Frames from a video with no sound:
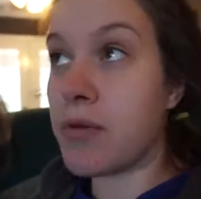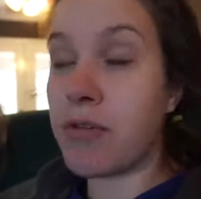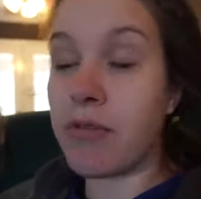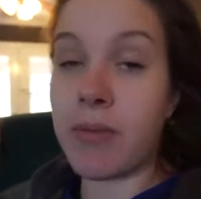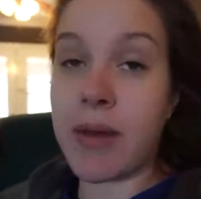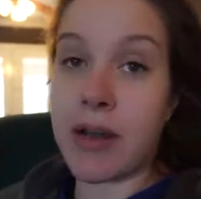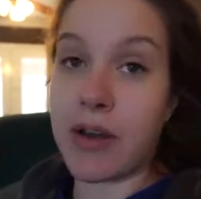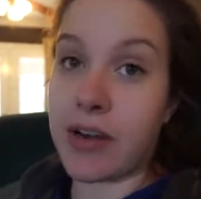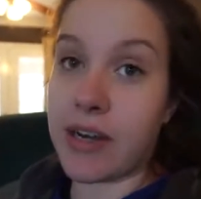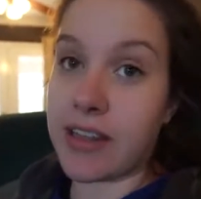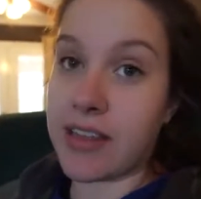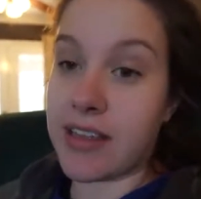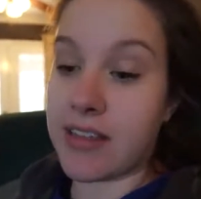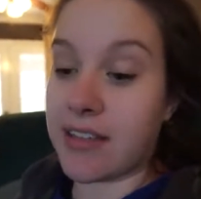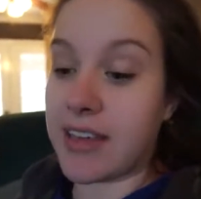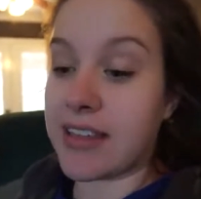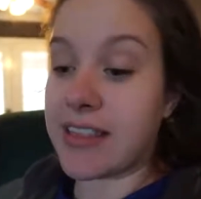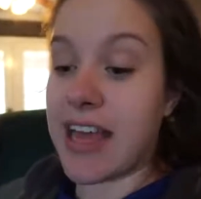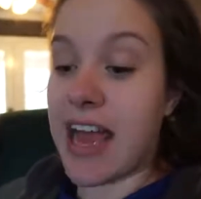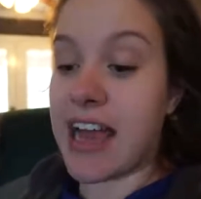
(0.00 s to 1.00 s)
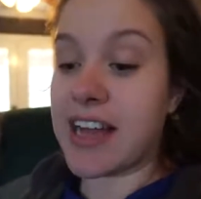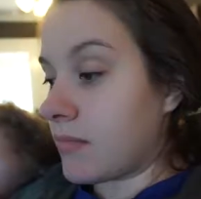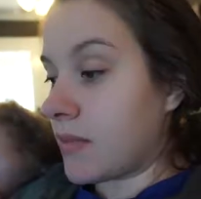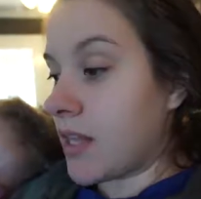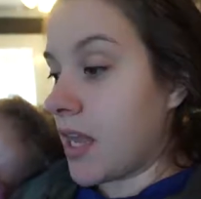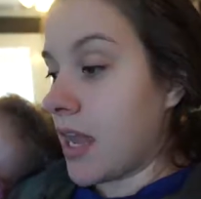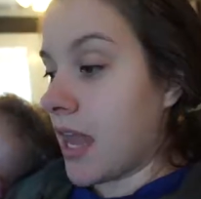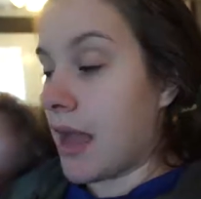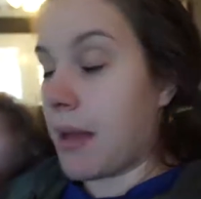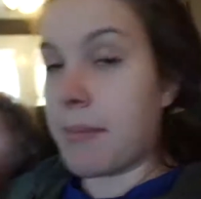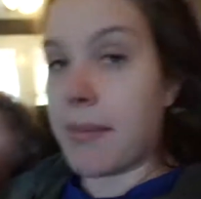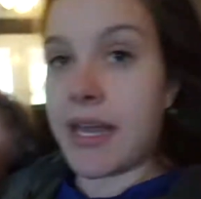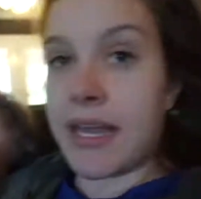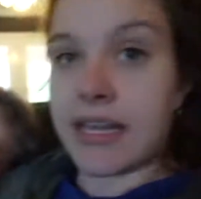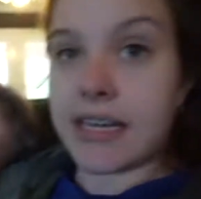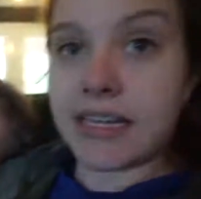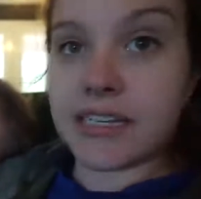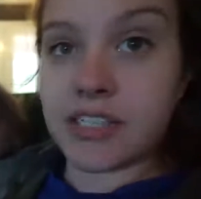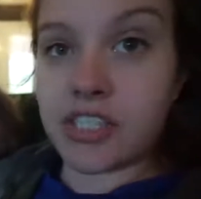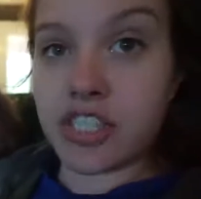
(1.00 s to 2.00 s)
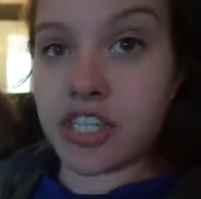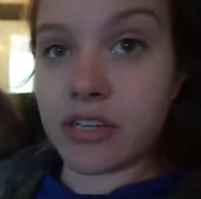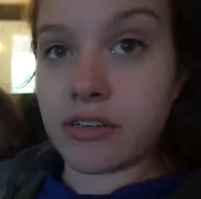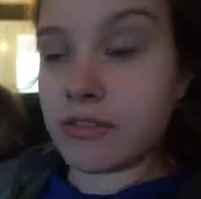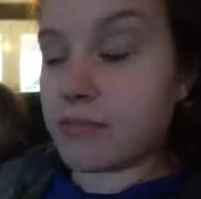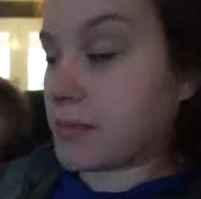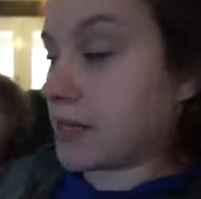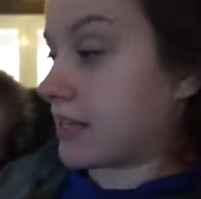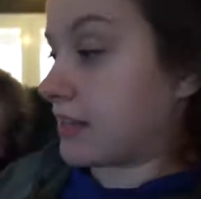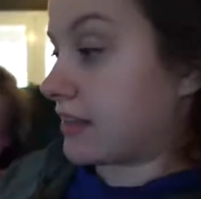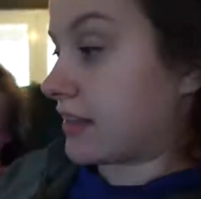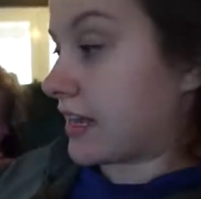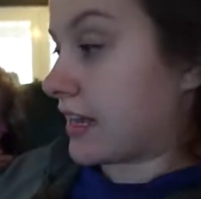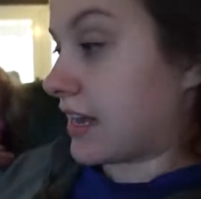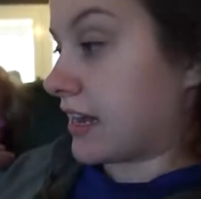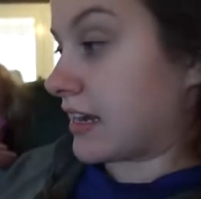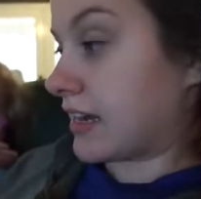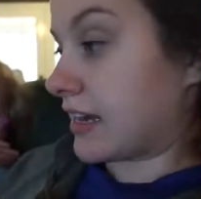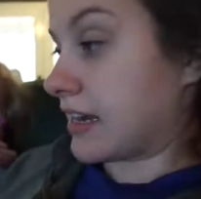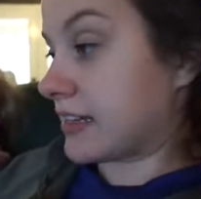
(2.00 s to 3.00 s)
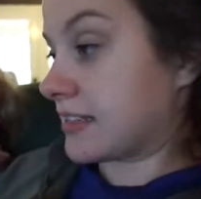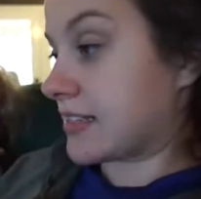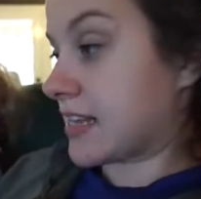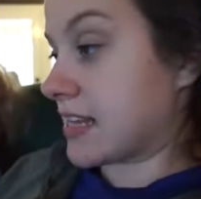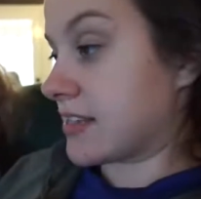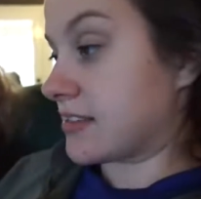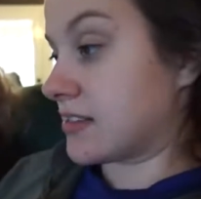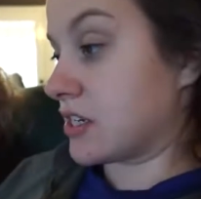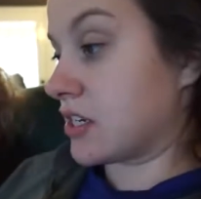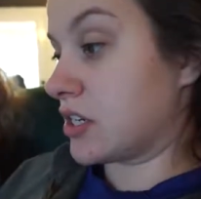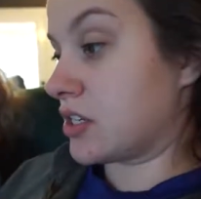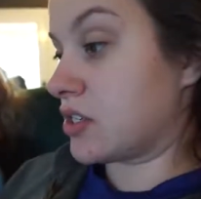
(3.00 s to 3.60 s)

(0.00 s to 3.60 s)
movement or anything like that. And it showed me that it says